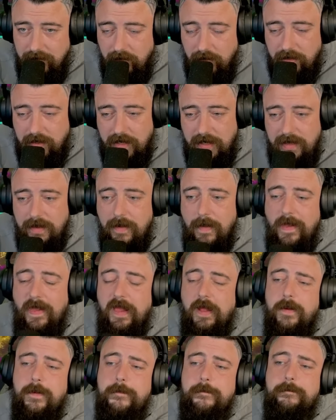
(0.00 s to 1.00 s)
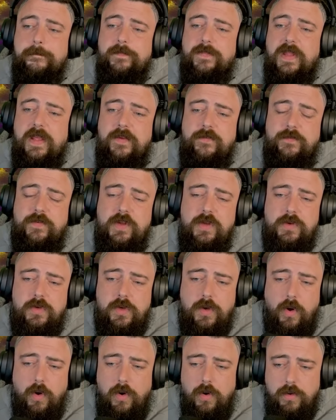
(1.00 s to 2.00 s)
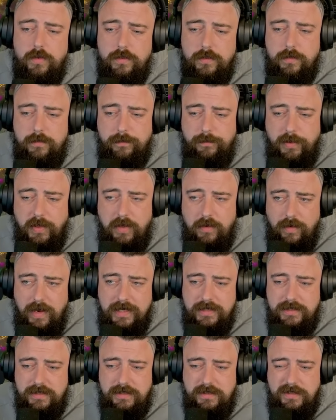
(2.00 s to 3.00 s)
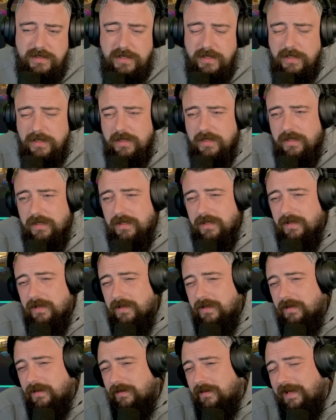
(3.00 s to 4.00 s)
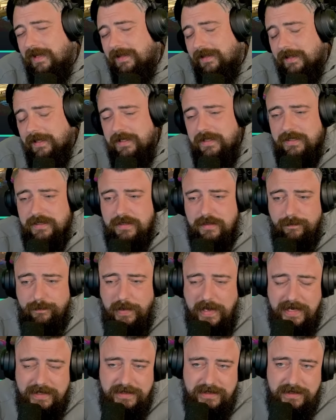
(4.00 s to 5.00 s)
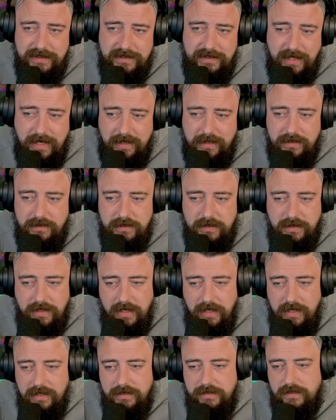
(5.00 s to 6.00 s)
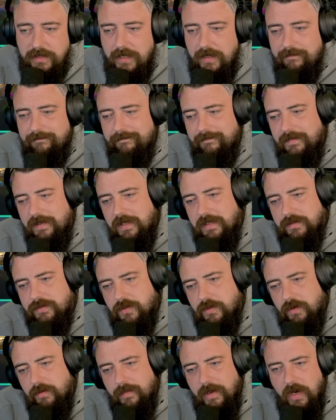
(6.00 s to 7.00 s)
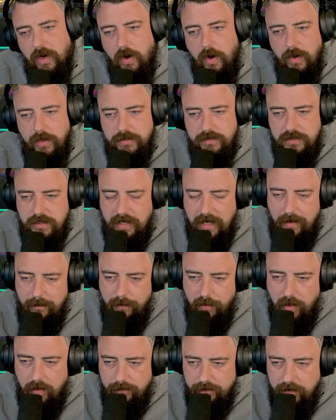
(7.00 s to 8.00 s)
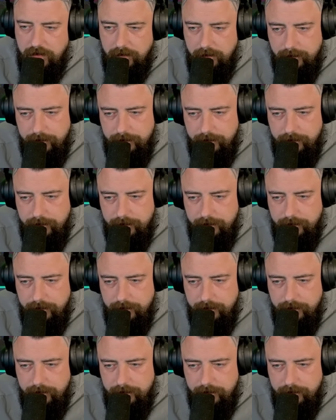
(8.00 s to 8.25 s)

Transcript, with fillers: Okay? If you don't progress to the... at least past the second stage, it's going to be hard to get profit.